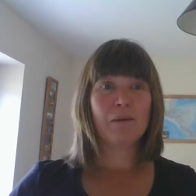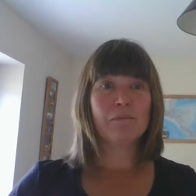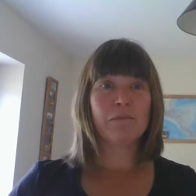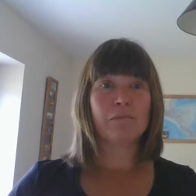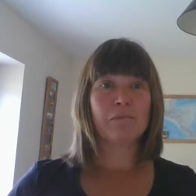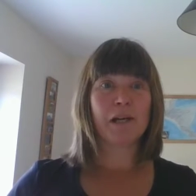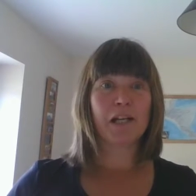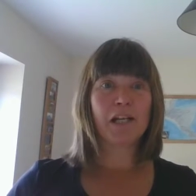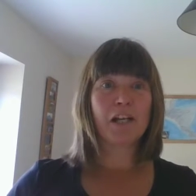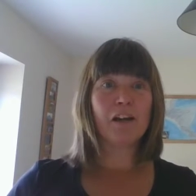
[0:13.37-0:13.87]
but
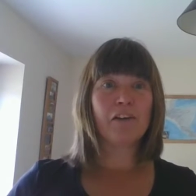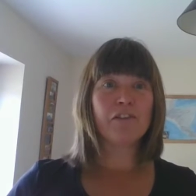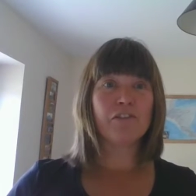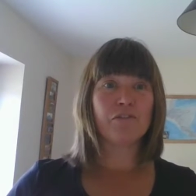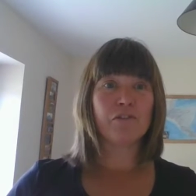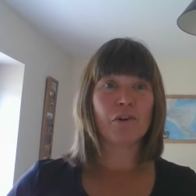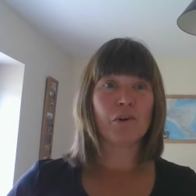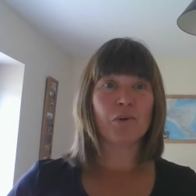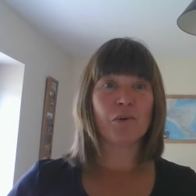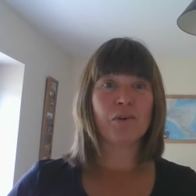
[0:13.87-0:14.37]
my current
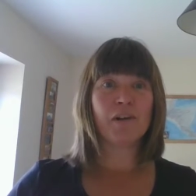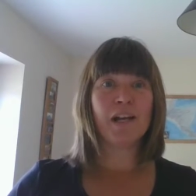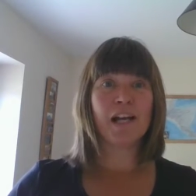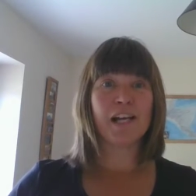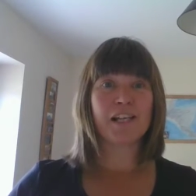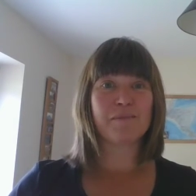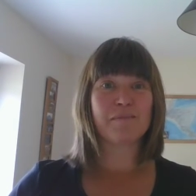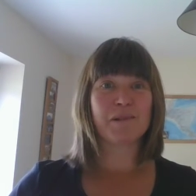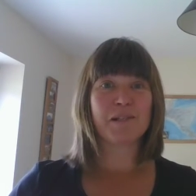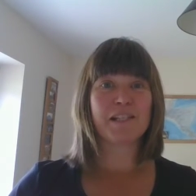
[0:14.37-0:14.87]
role
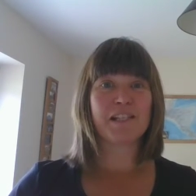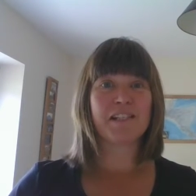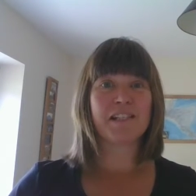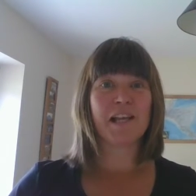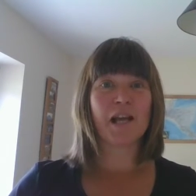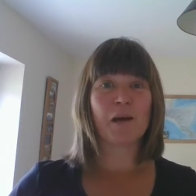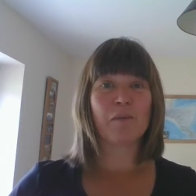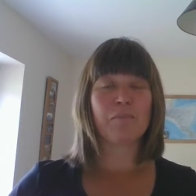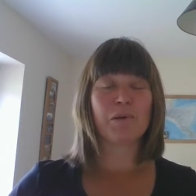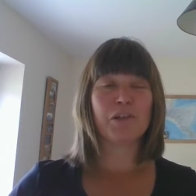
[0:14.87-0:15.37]
has been to
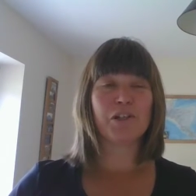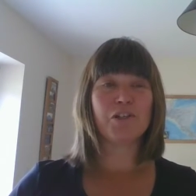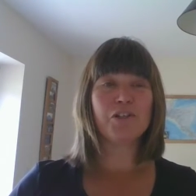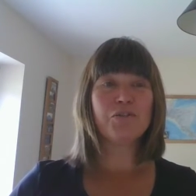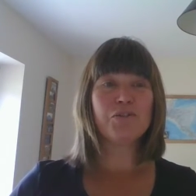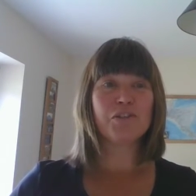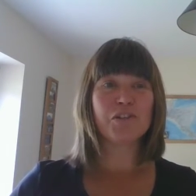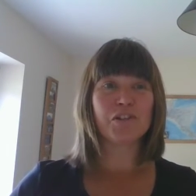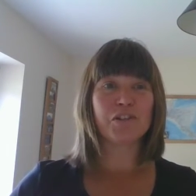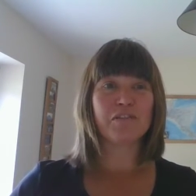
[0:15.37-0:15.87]
set up a new
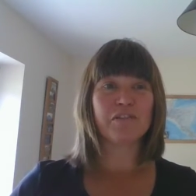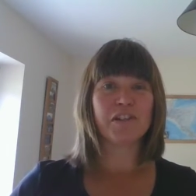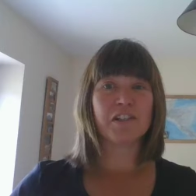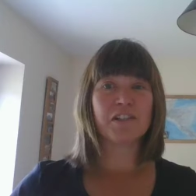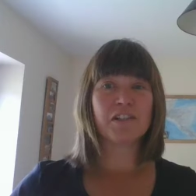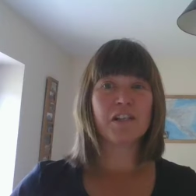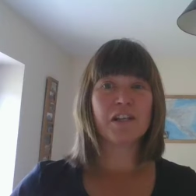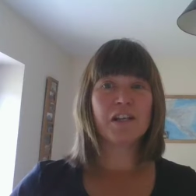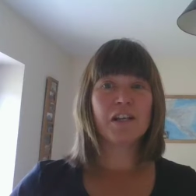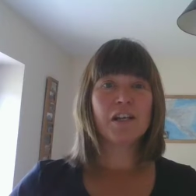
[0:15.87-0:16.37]

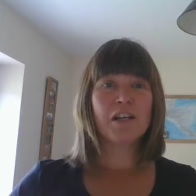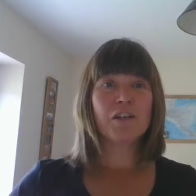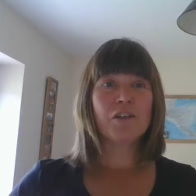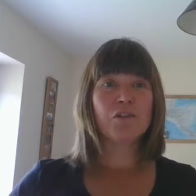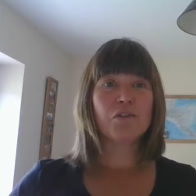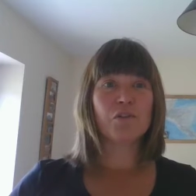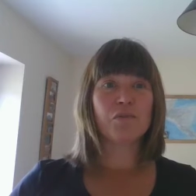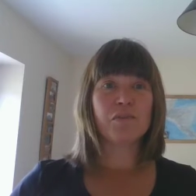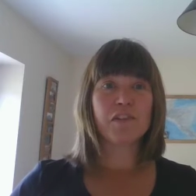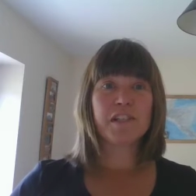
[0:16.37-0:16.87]
service
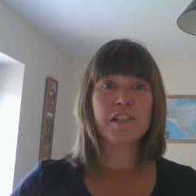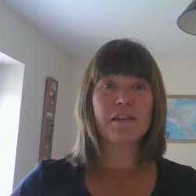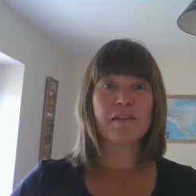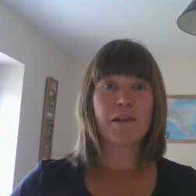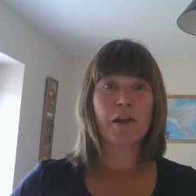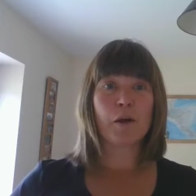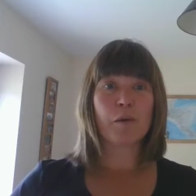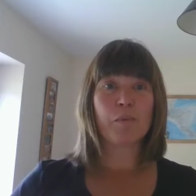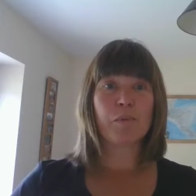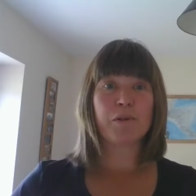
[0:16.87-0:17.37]
so
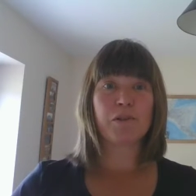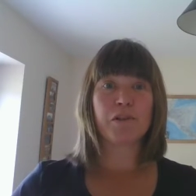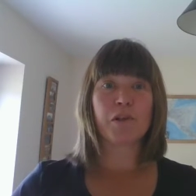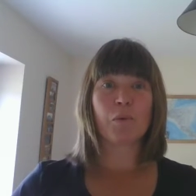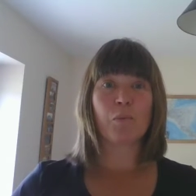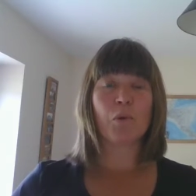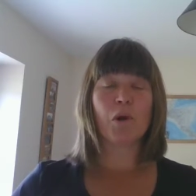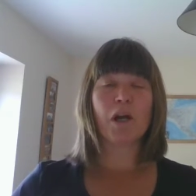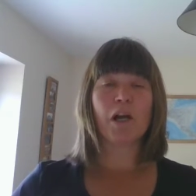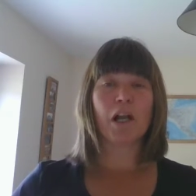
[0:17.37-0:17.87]
physiotherapists
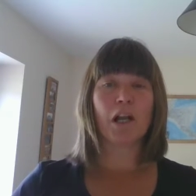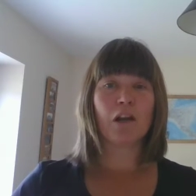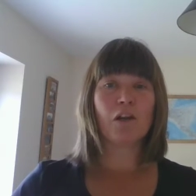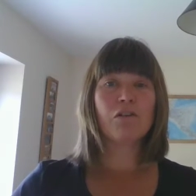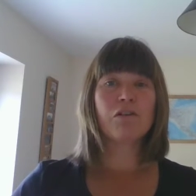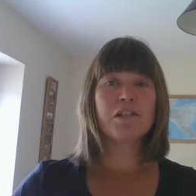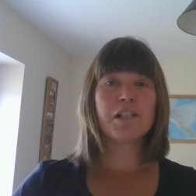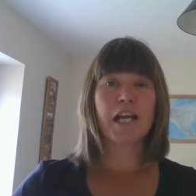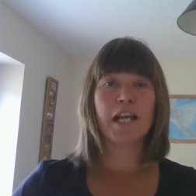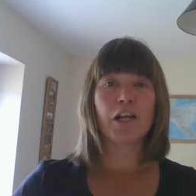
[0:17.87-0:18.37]
can work
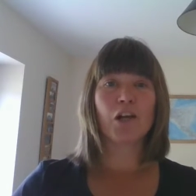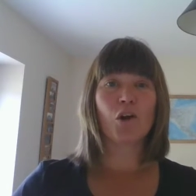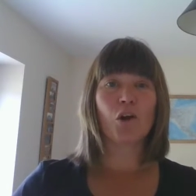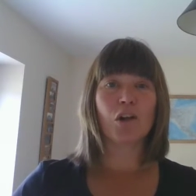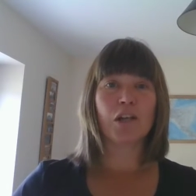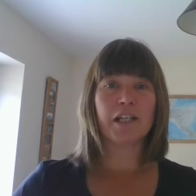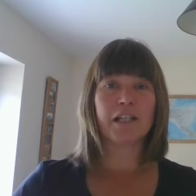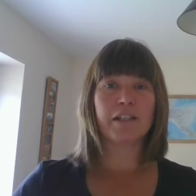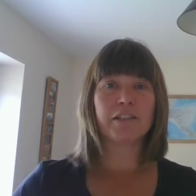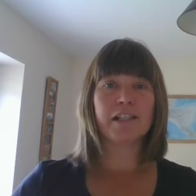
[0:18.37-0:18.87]
alongside
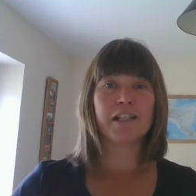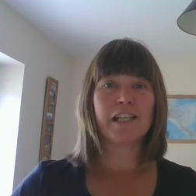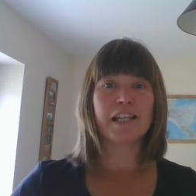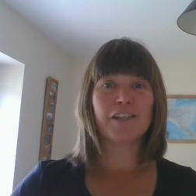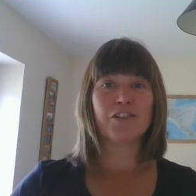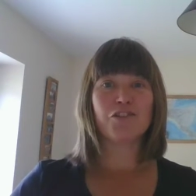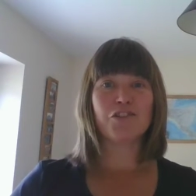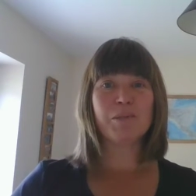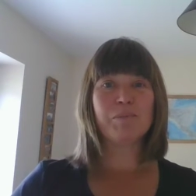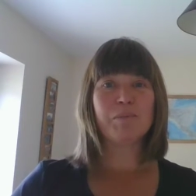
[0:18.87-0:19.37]
colleagues
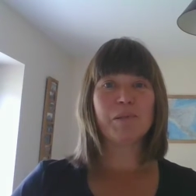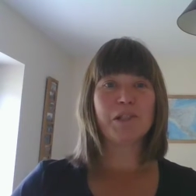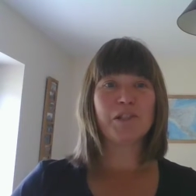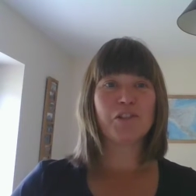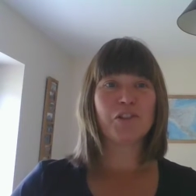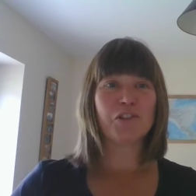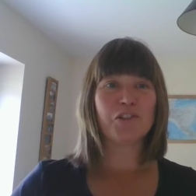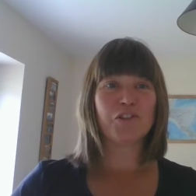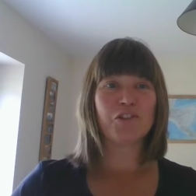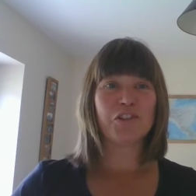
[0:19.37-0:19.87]
in GP
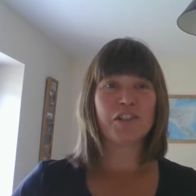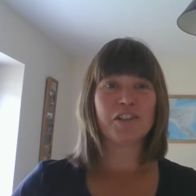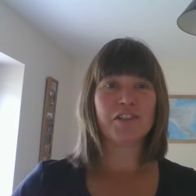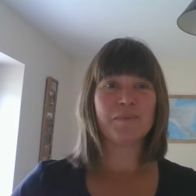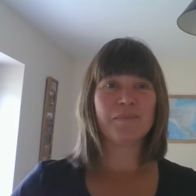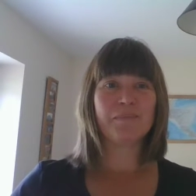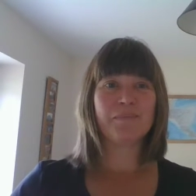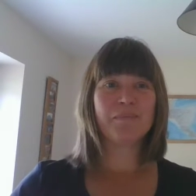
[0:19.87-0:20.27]
surgeries.